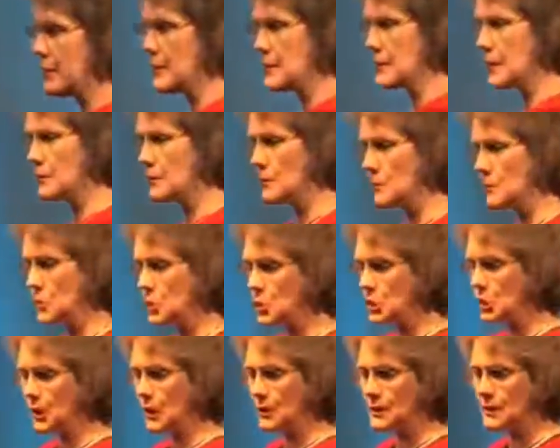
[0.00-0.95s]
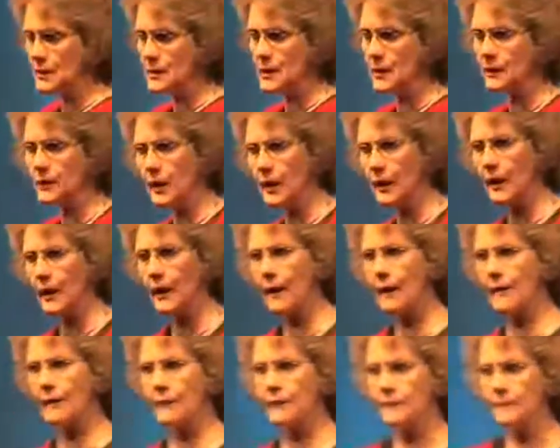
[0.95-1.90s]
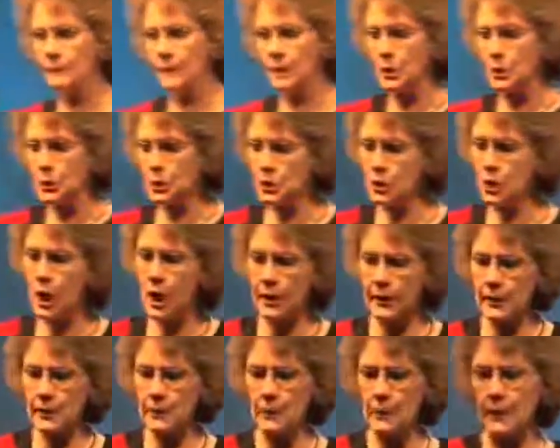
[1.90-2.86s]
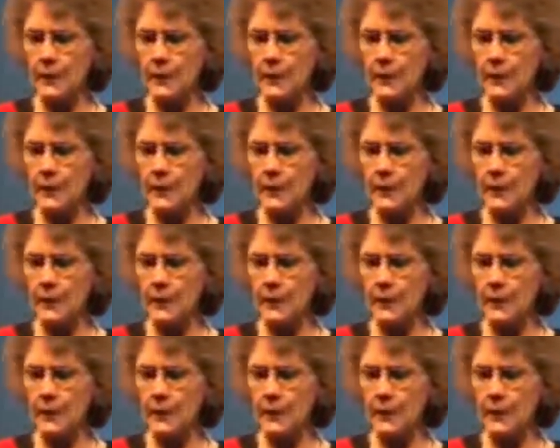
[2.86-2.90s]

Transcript: of these other machines that have slotted